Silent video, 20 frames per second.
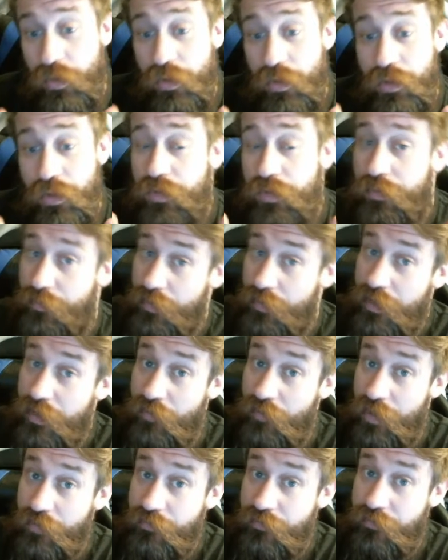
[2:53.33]
3 of
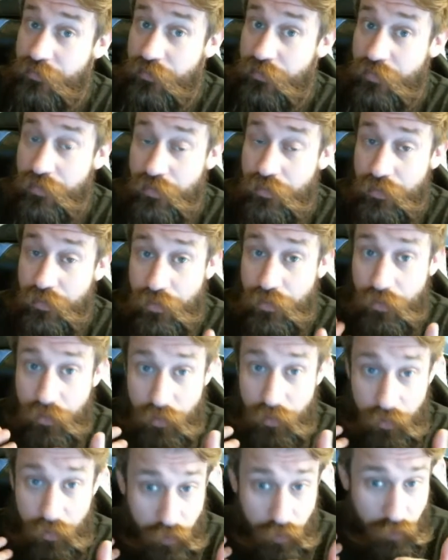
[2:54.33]
us,
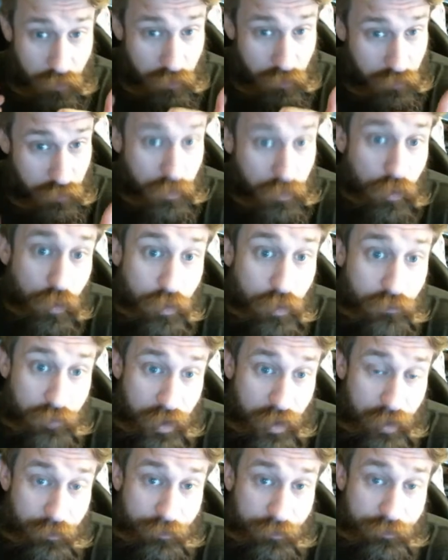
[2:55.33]
2 of
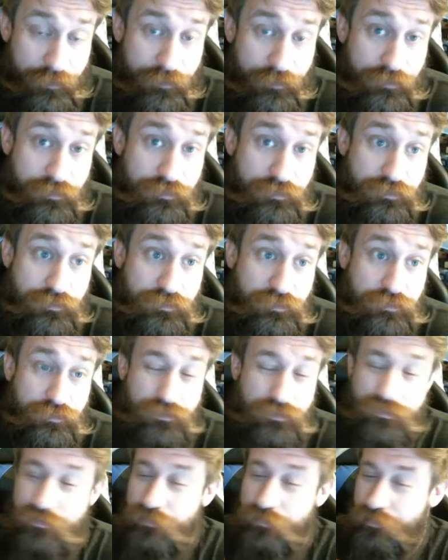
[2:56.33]
them.
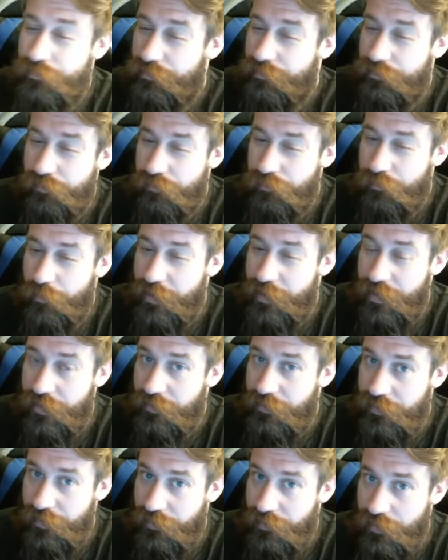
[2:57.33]
We didn't
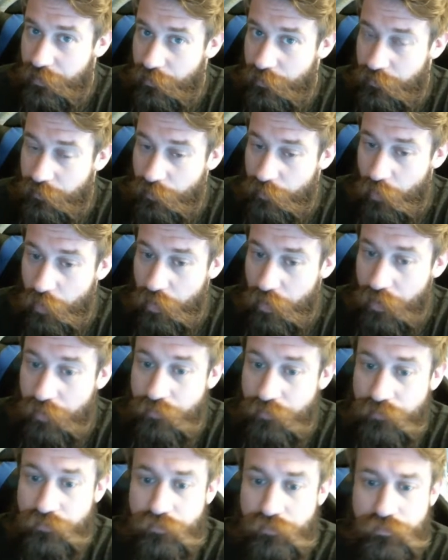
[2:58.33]
think there was more.
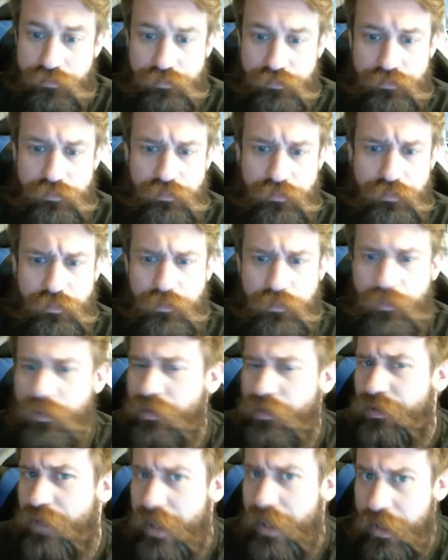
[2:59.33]

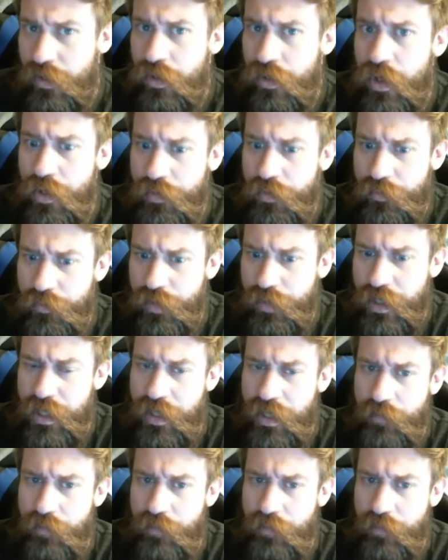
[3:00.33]
Later on the raid, we